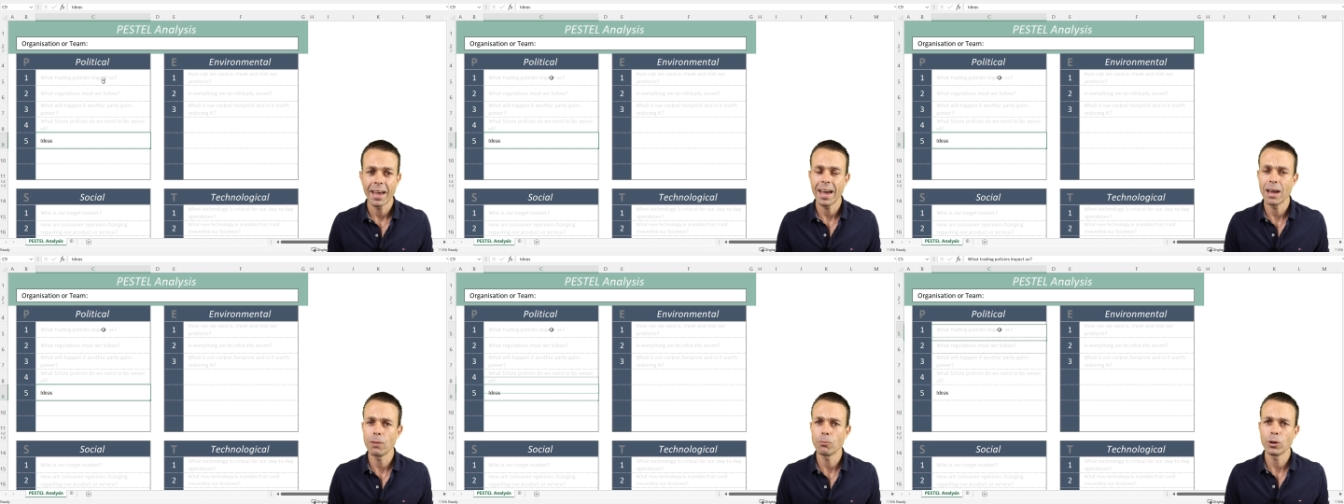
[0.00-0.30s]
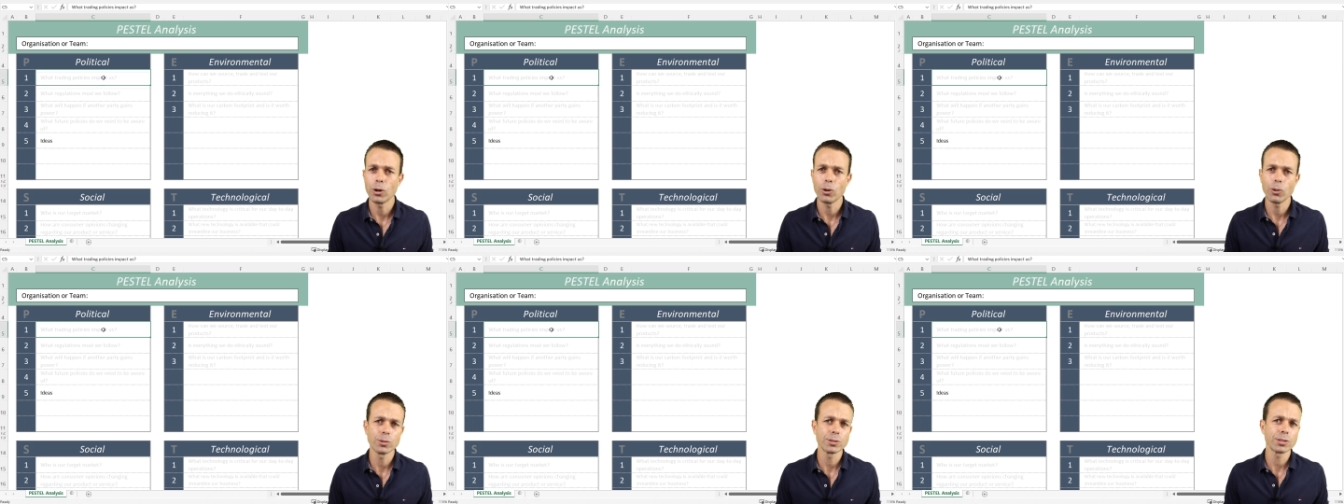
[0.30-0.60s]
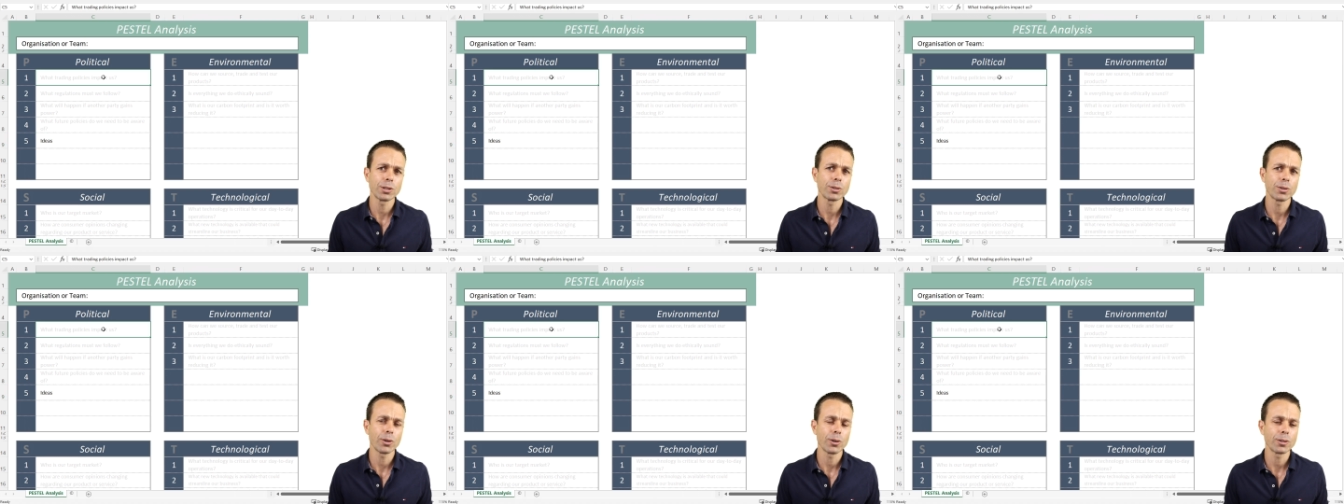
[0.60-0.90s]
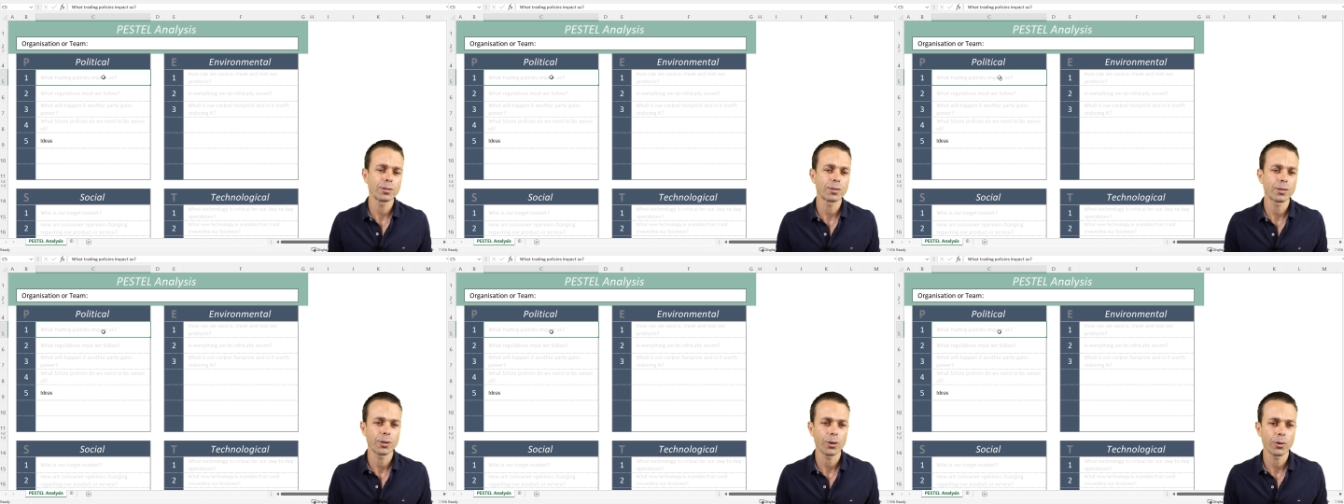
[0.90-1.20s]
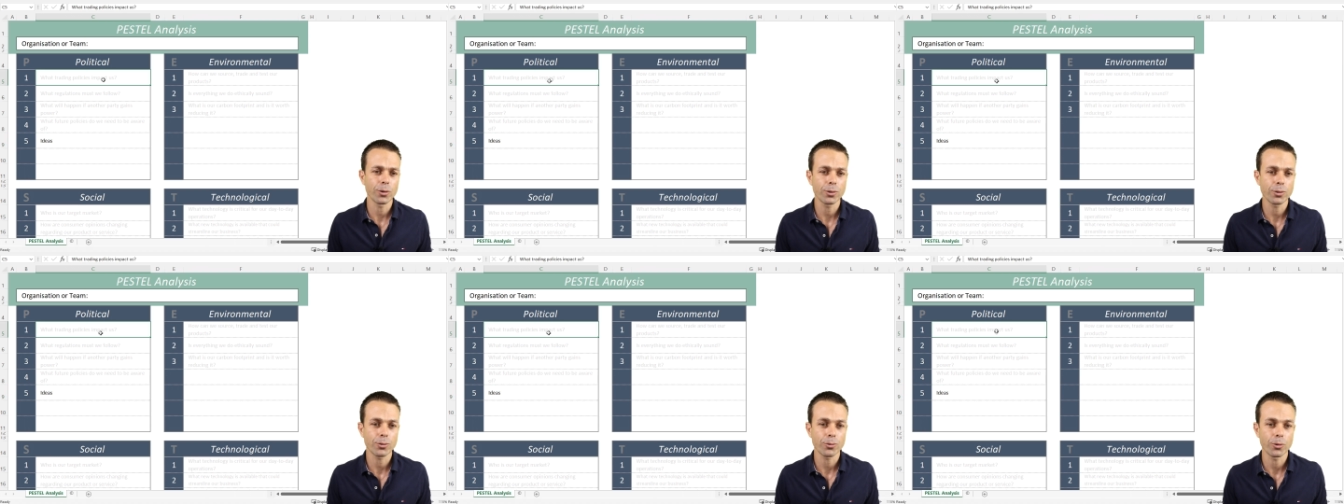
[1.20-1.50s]
And we're also going to
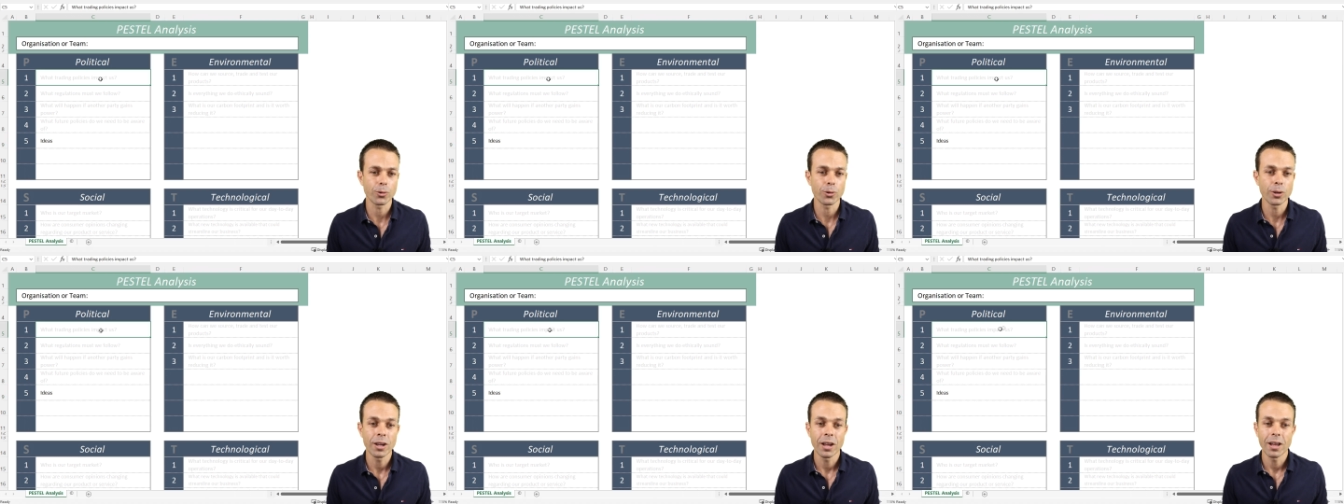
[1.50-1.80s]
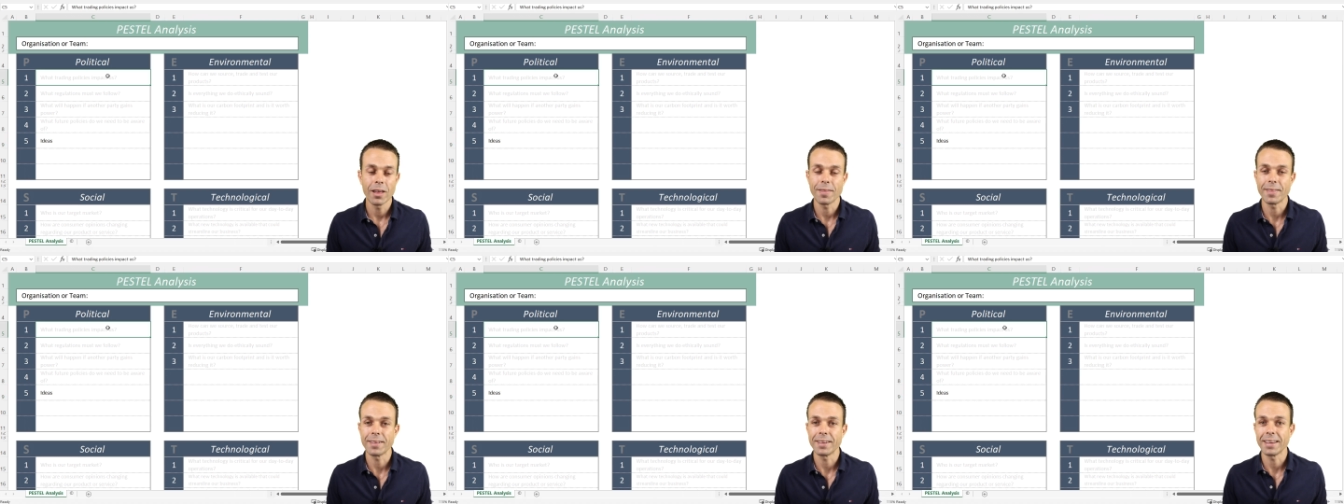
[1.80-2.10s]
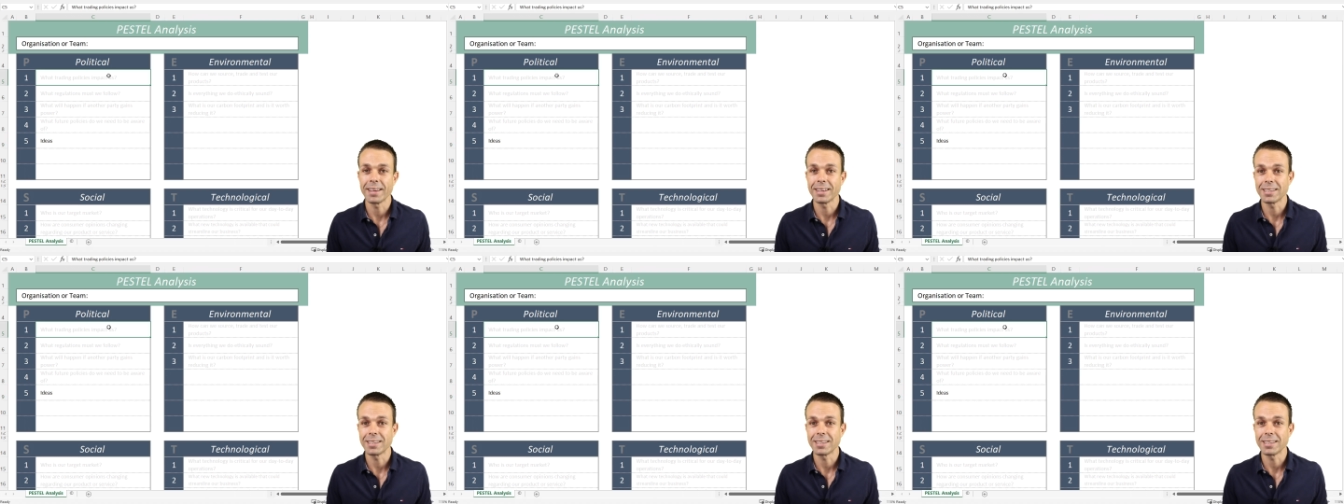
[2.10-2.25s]
go through the